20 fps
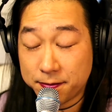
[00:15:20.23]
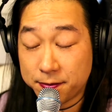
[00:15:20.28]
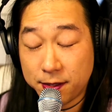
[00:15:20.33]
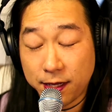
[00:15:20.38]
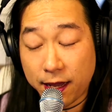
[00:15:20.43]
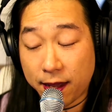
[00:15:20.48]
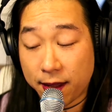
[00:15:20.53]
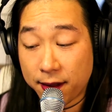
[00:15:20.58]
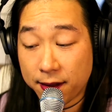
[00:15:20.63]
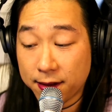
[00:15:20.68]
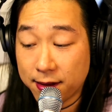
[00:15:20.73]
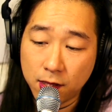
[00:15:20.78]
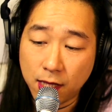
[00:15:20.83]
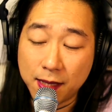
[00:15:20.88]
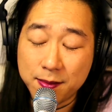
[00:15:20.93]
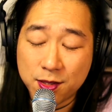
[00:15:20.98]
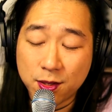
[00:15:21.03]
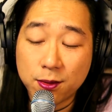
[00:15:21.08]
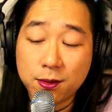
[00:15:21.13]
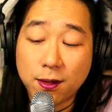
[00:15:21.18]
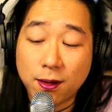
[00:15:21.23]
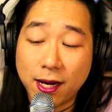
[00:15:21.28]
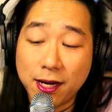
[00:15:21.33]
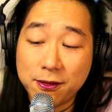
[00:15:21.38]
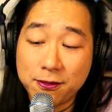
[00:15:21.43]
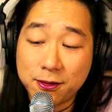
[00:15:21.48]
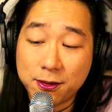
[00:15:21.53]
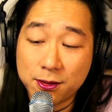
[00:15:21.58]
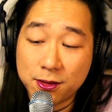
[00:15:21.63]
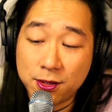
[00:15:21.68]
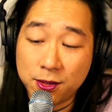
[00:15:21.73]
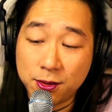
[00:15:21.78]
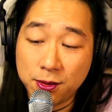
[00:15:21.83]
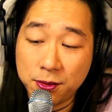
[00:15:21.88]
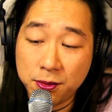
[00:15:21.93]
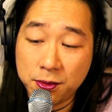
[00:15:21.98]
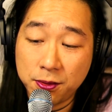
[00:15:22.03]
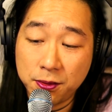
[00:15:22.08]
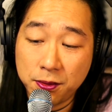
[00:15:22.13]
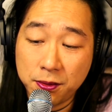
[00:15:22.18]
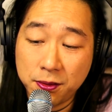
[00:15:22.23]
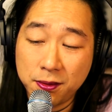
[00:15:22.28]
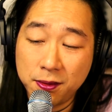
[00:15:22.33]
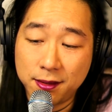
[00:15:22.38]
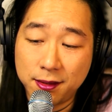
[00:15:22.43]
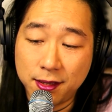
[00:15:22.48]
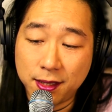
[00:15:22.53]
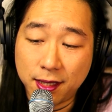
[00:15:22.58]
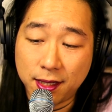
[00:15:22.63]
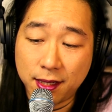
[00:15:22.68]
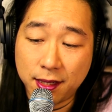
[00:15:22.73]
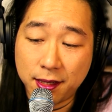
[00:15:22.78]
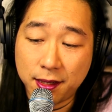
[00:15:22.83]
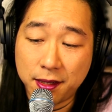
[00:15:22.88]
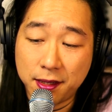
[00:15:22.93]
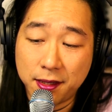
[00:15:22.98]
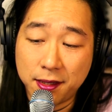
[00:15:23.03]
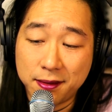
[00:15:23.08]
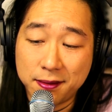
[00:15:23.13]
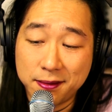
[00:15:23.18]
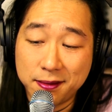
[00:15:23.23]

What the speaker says: Yeah, so grateful to the